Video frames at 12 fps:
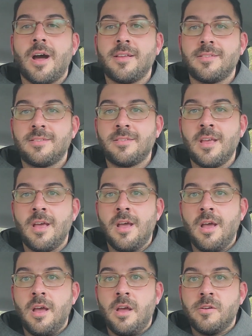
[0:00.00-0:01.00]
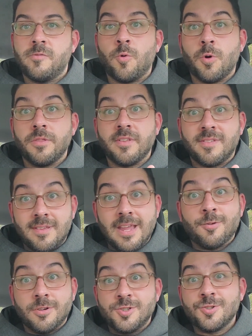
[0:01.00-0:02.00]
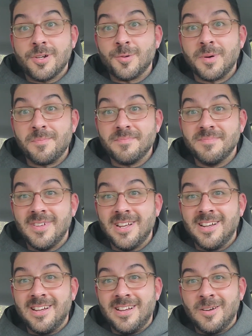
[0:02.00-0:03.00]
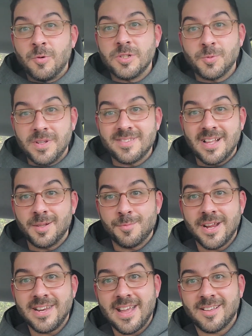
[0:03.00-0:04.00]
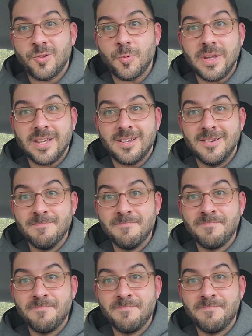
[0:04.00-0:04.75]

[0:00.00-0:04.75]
us for the sacred Triduum, which we celebrate next week